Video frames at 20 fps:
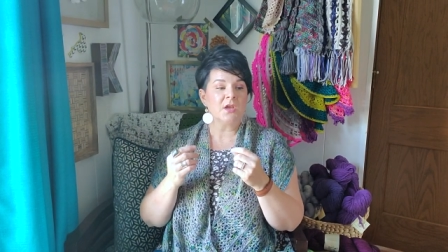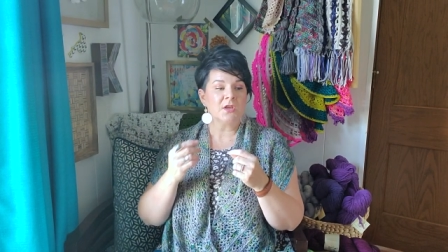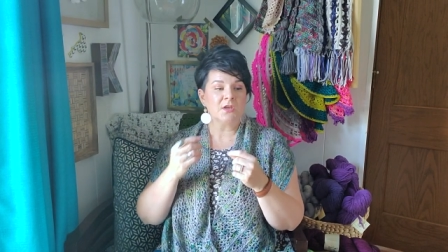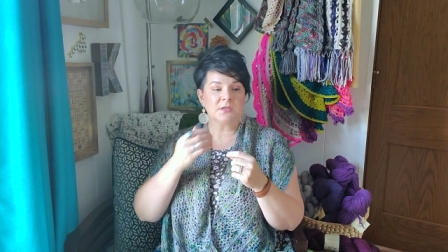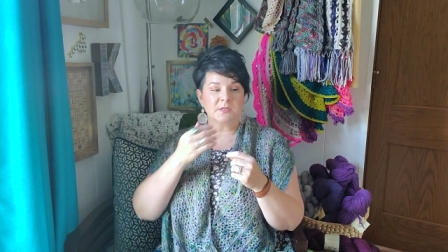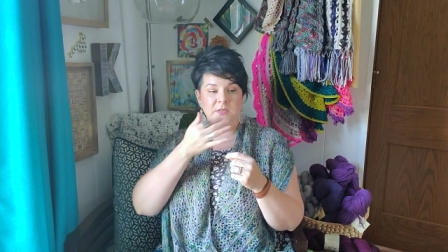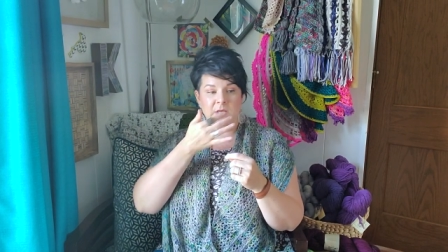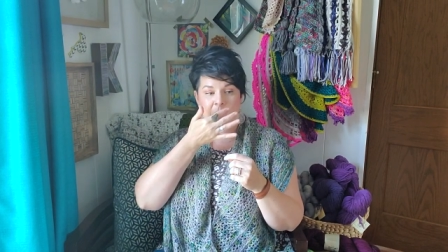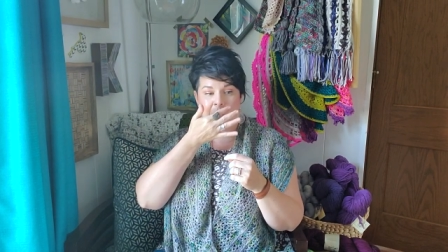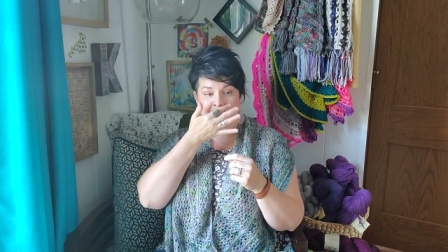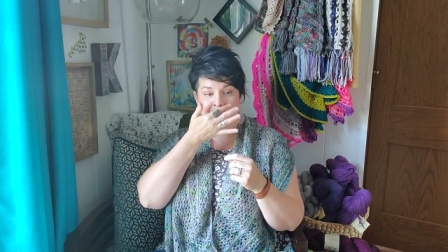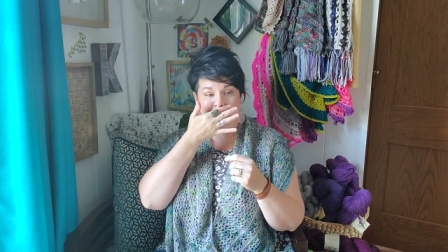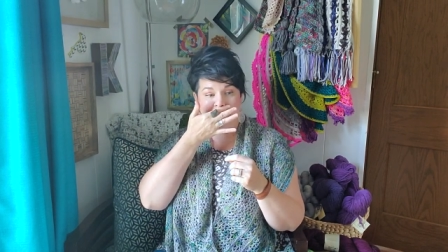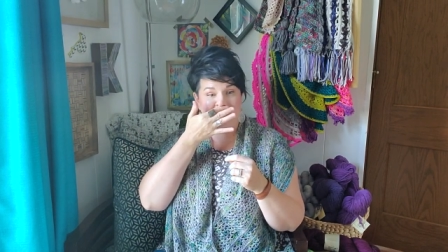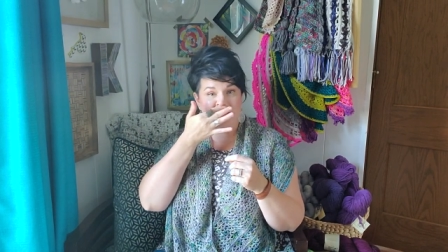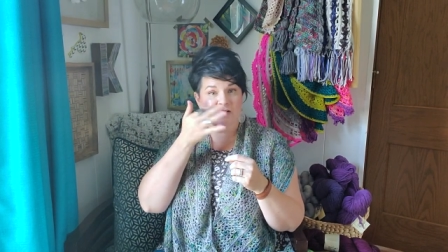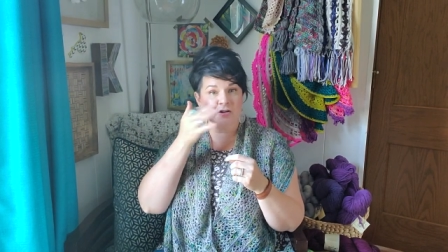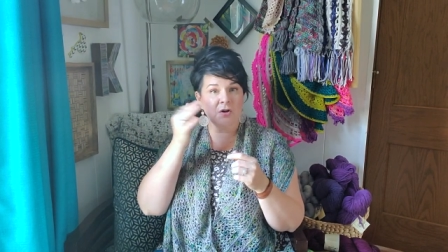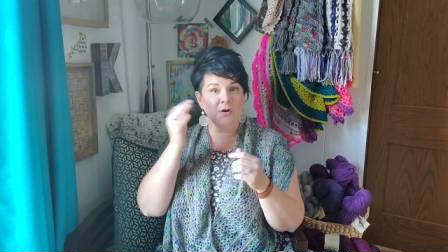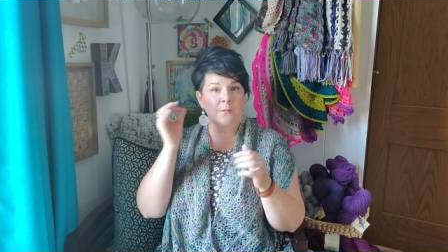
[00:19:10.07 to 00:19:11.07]
So
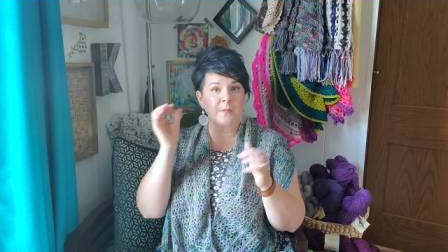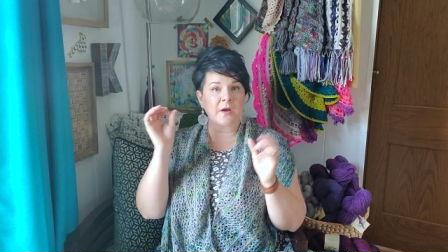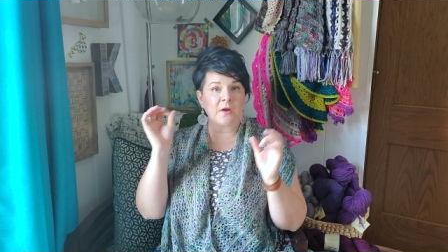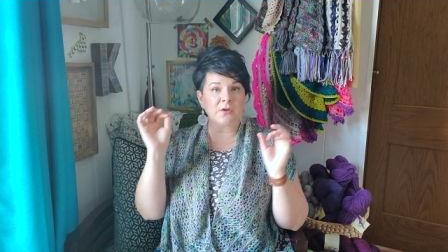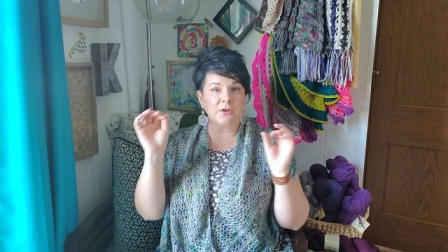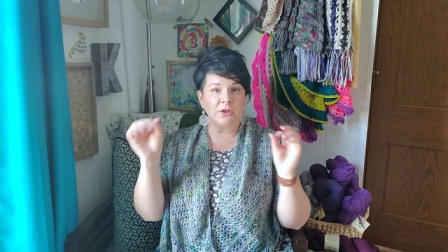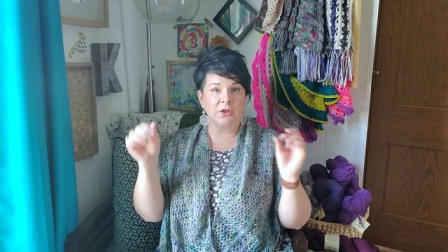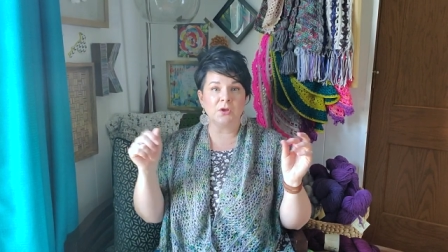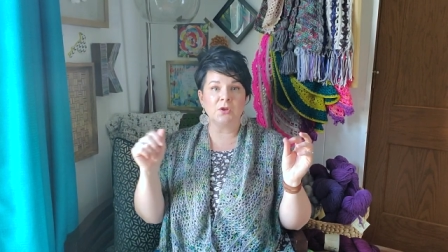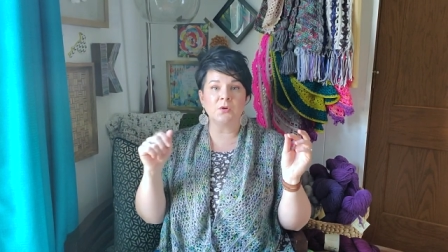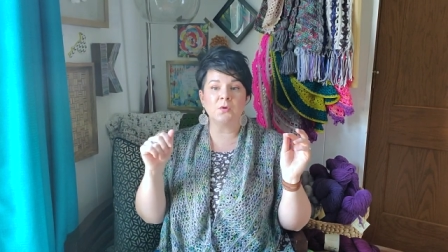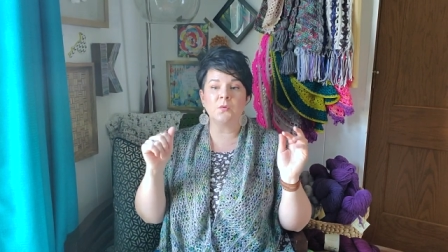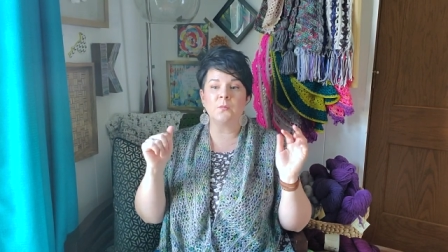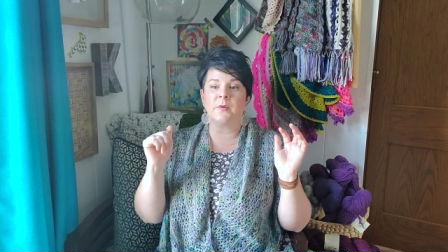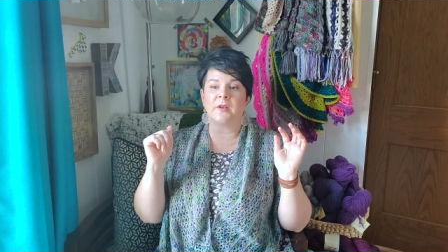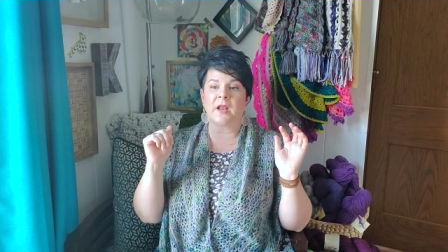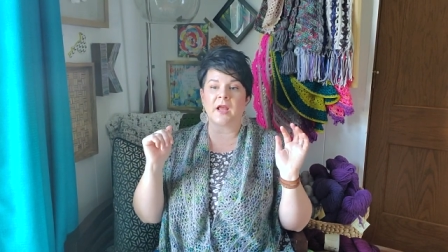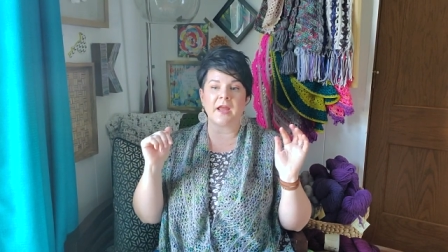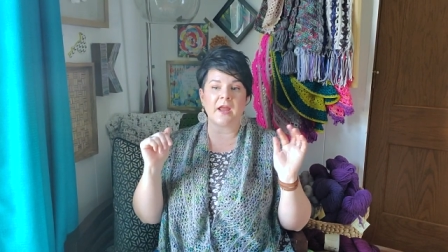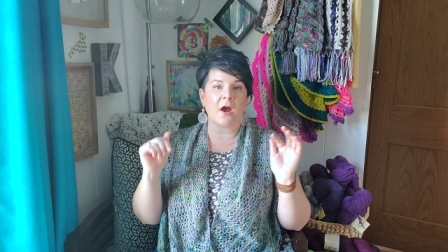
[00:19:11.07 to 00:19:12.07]
I don't know about you,
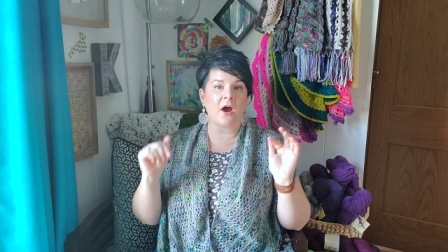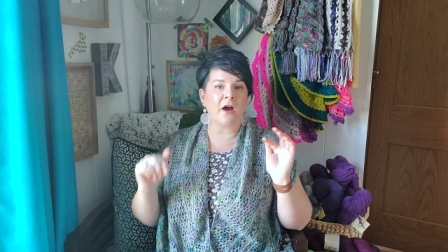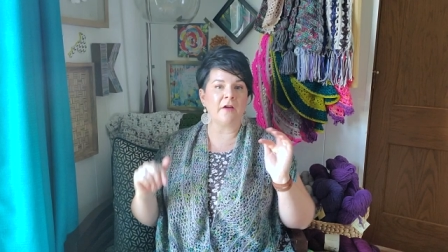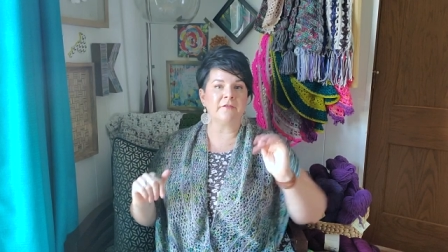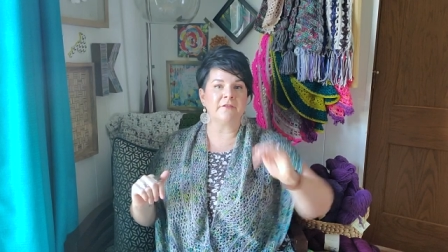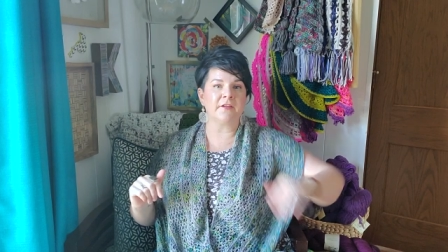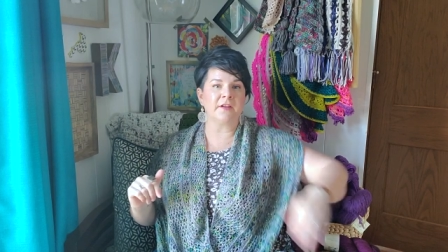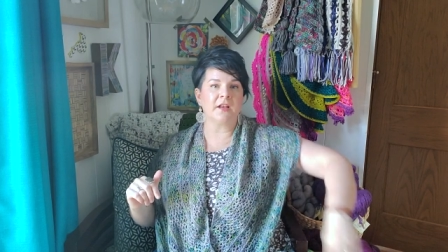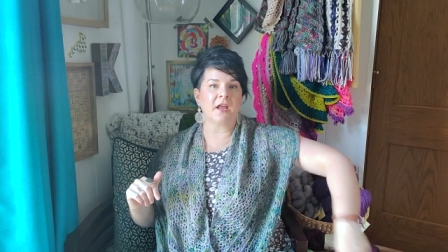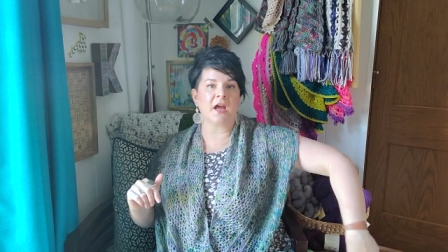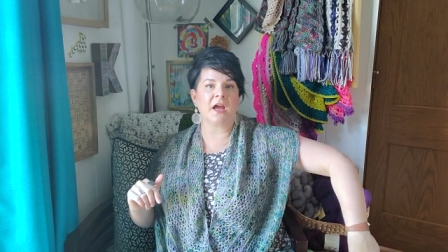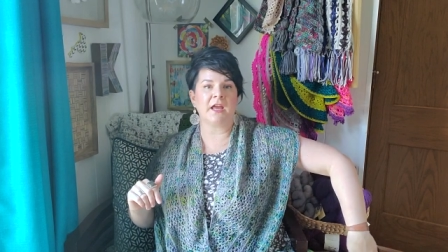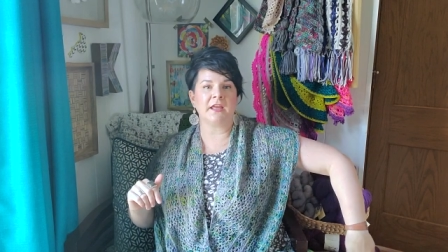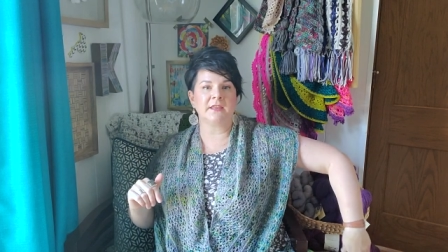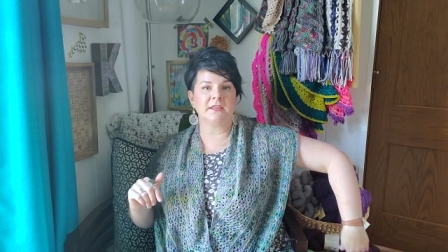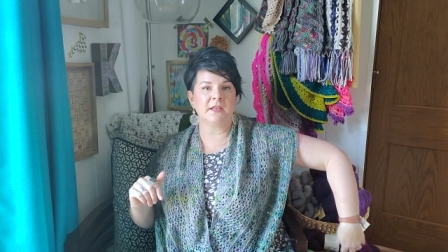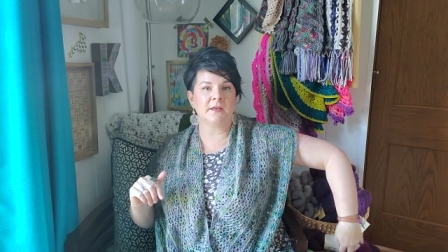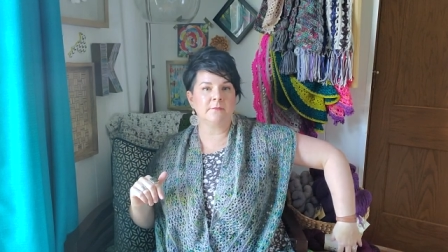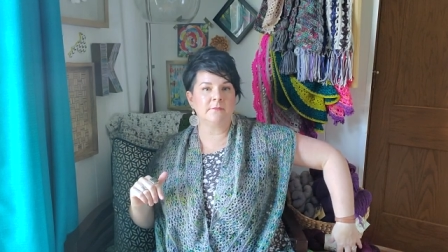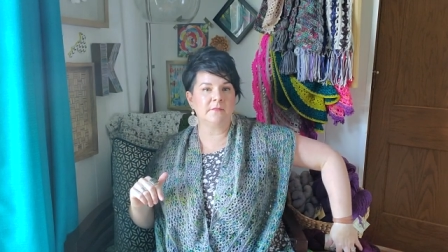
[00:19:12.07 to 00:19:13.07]
but I often
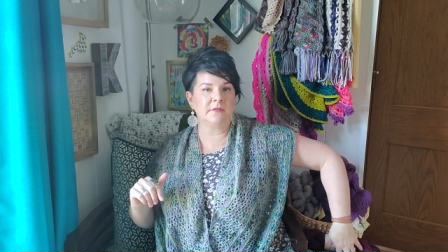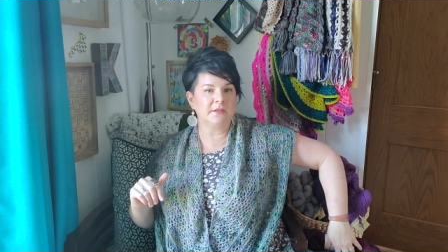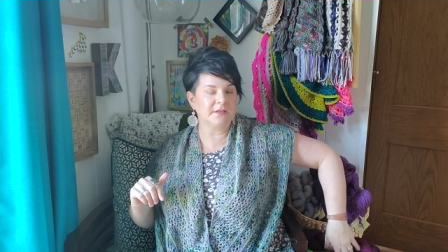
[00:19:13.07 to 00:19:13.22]
hide them.